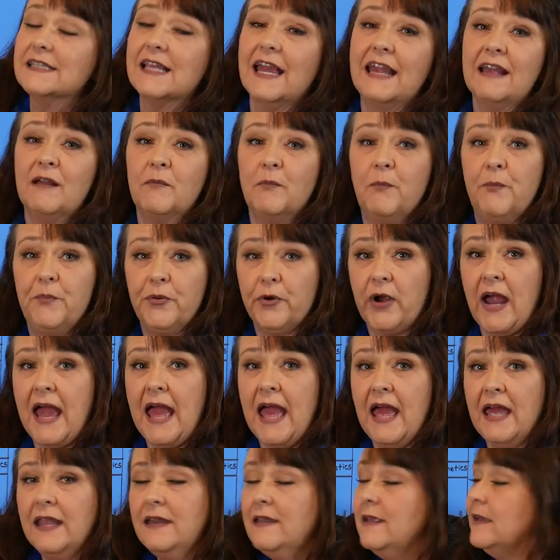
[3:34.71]
like
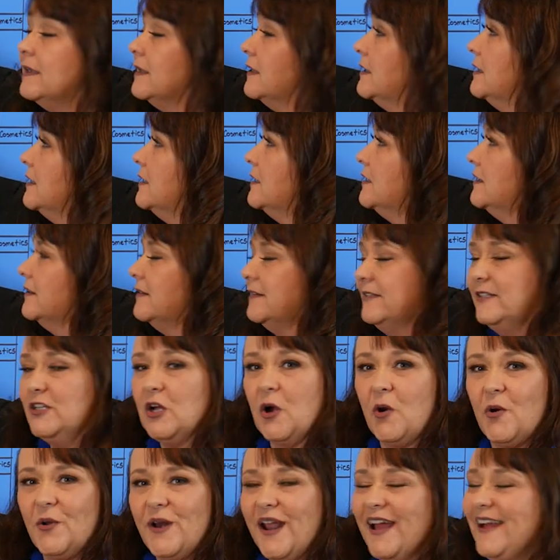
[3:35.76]
bread,
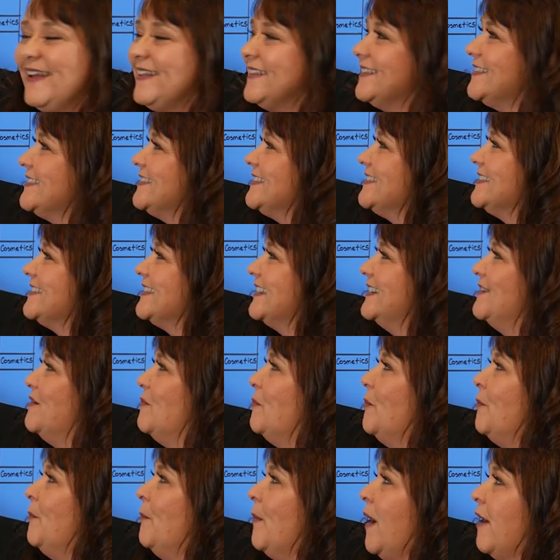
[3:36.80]
donuts,
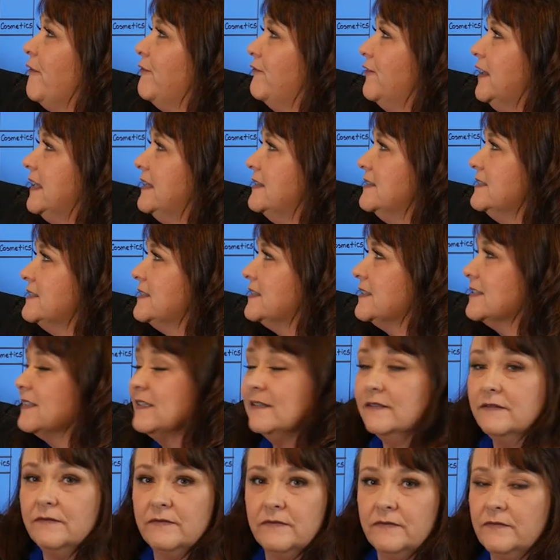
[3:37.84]
muffins.
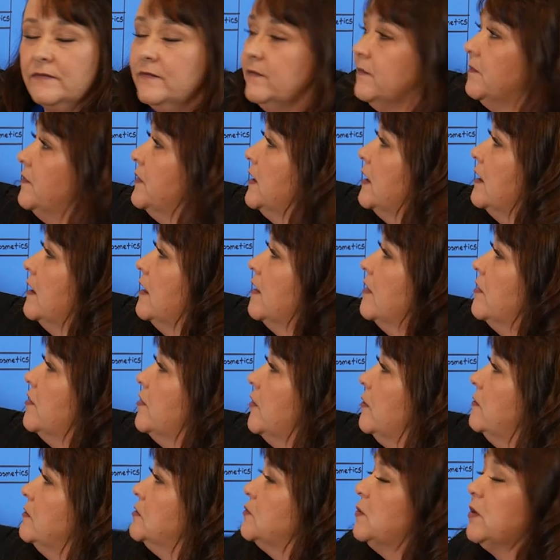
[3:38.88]

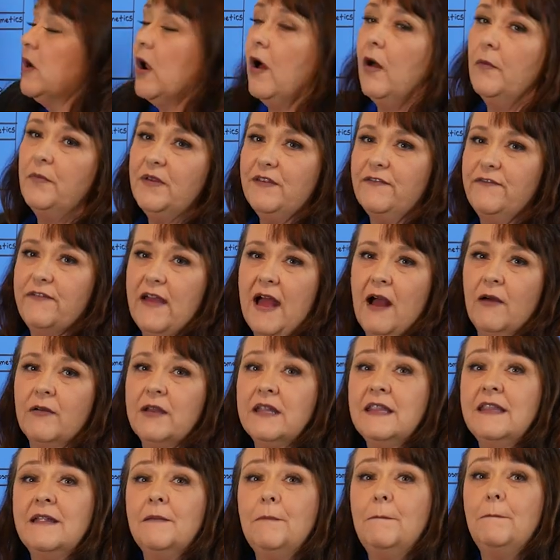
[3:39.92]
Those would all be found
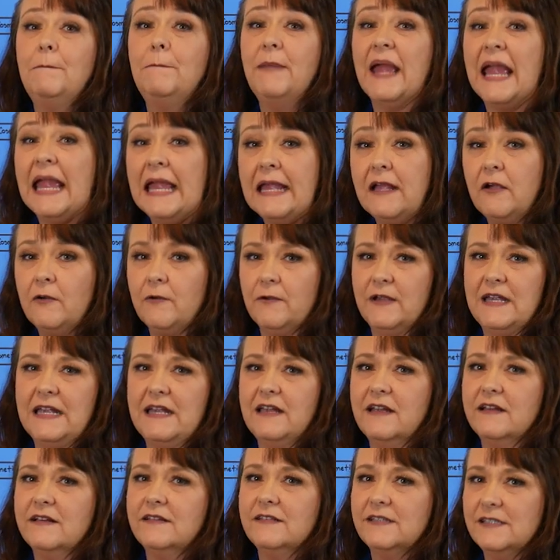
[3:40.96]
in the
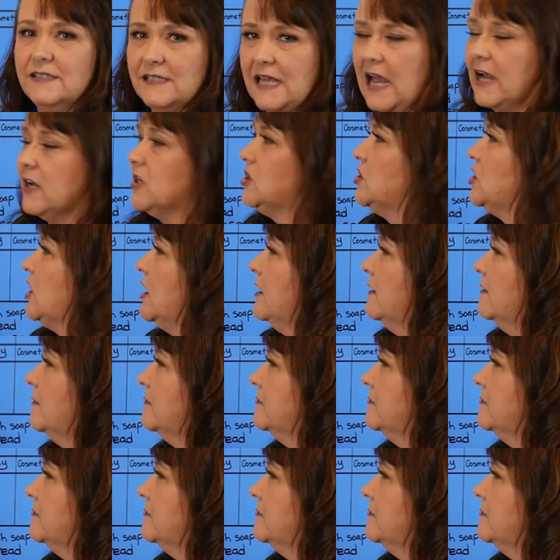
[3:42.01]
bakery section.